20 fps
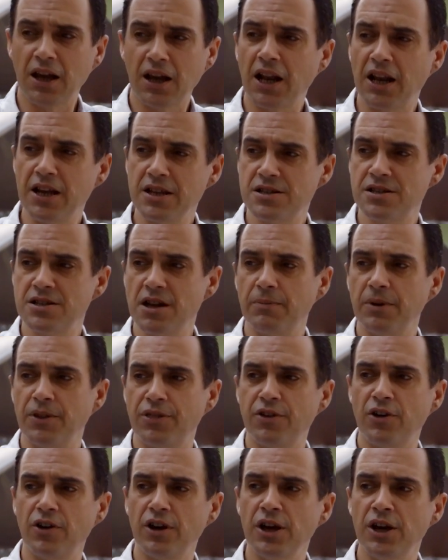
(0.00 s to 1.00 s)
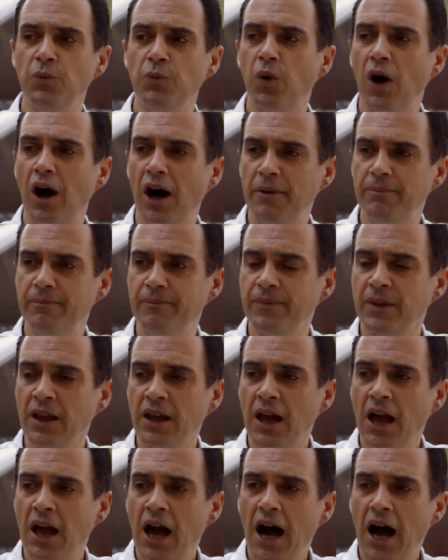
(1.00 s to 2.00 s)
Clint's number 31.
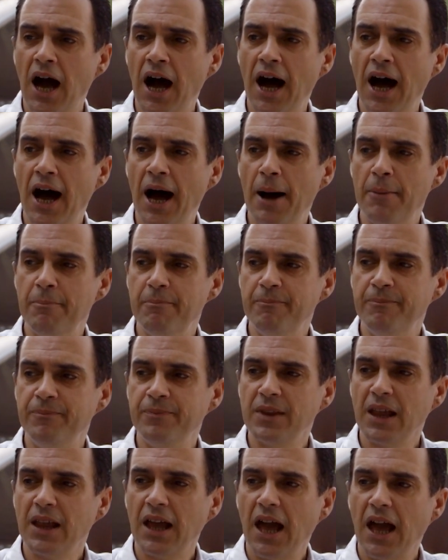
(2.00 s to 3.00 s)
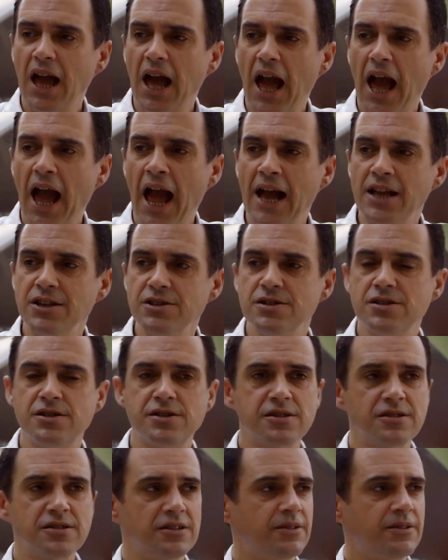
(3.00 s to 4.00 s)
Um, and is it
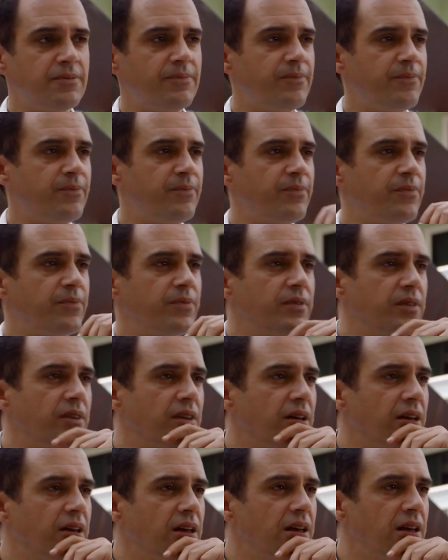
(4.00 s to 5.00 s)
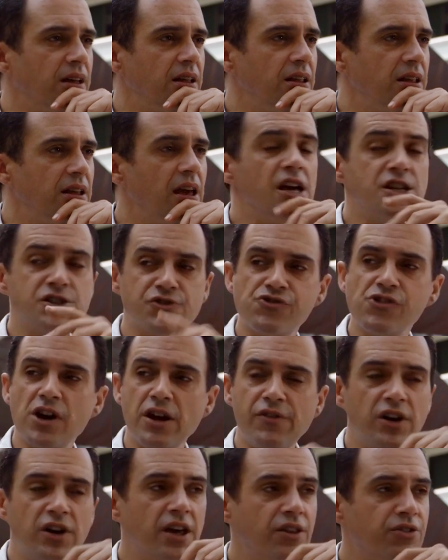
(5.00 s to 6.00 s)
right? It's free if you get through it all. Yeah, it's
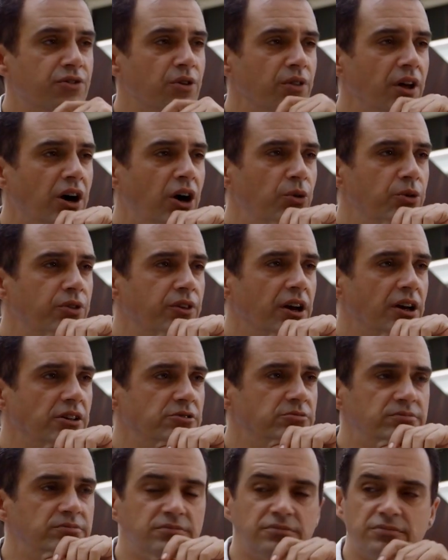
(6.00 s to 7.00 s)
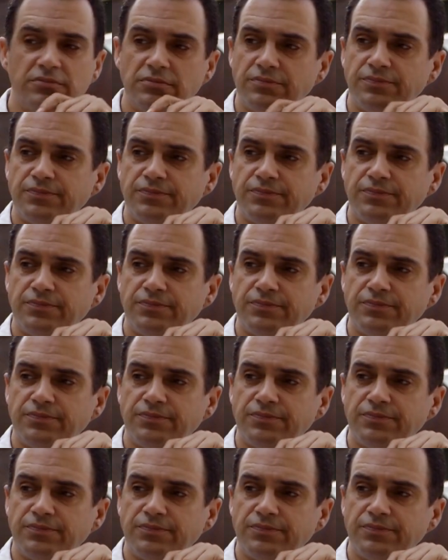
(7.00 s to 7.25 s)
free if you get through the whole thing. So,